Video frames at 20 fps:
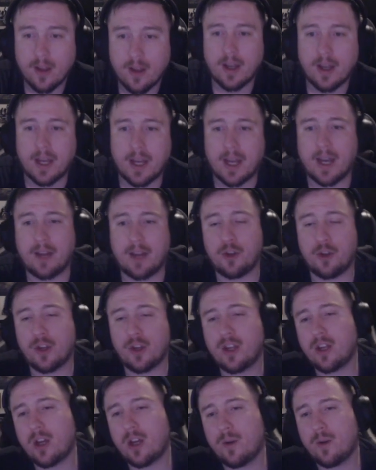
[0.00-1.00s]
And you
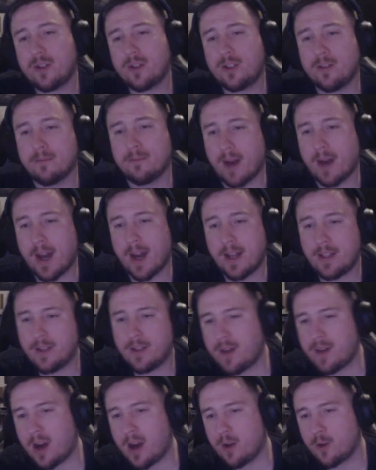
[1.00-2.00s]
can go into Mind
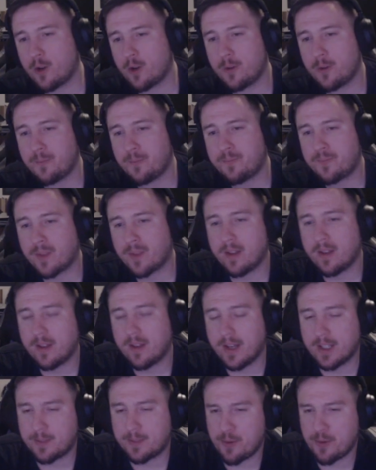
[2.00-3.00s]
Devourer.
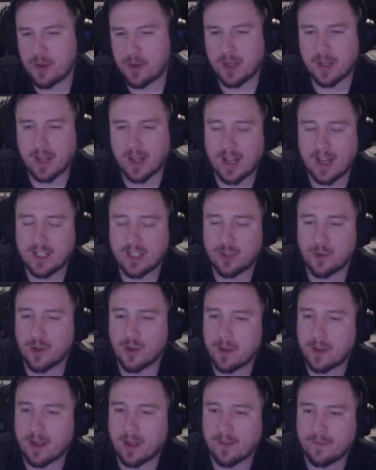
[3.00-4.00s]
It's pretty nice when you're
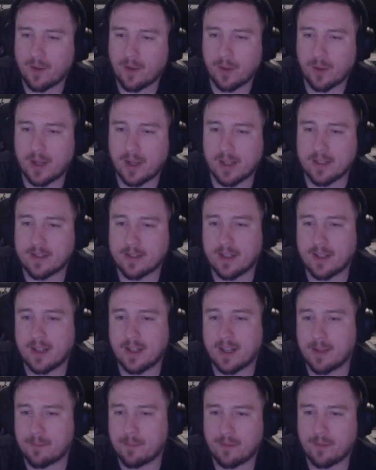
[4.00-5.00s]
being focused, and
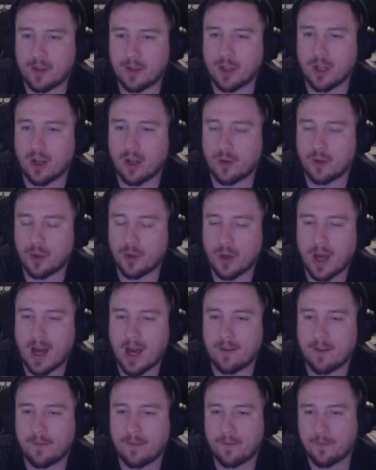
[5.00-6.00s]
then you
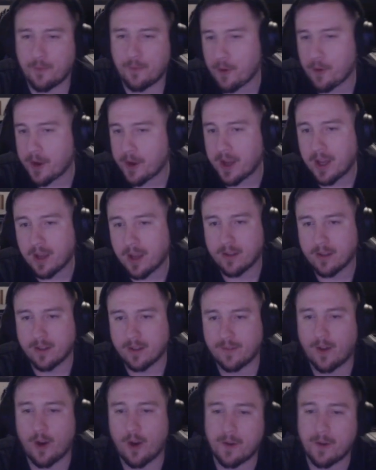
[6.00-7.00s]
have free
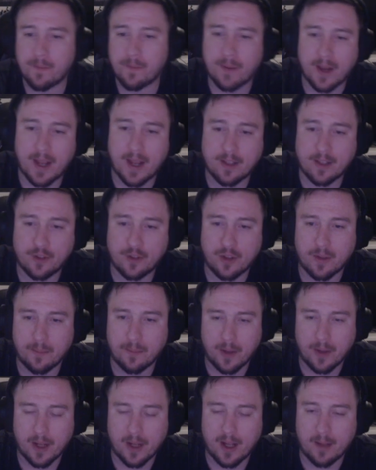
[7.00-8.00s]
Devouring Plagues you can
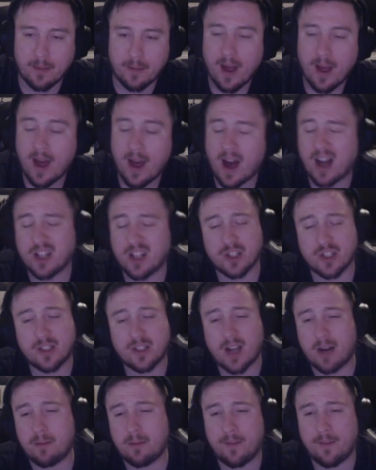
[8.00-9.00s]
put up. I just
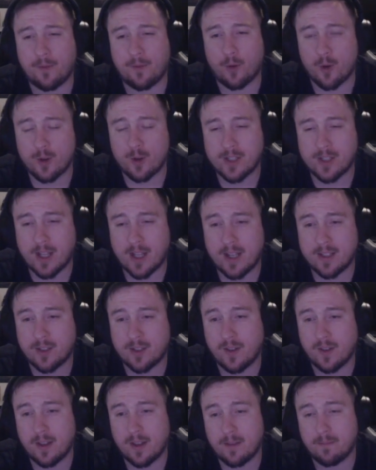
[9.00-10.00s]
got my 4 set,
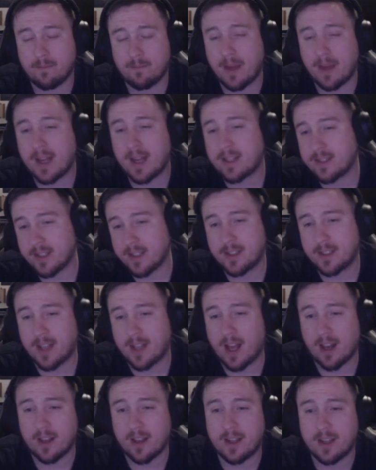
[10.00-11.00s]
so that makes this
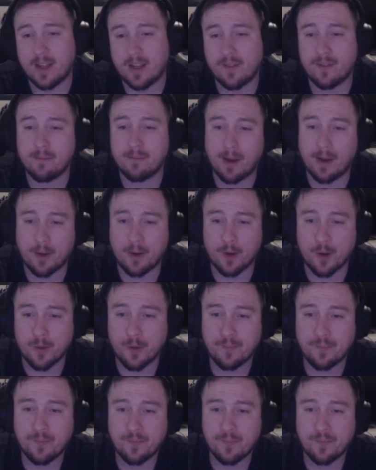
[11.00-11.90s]
talent even better.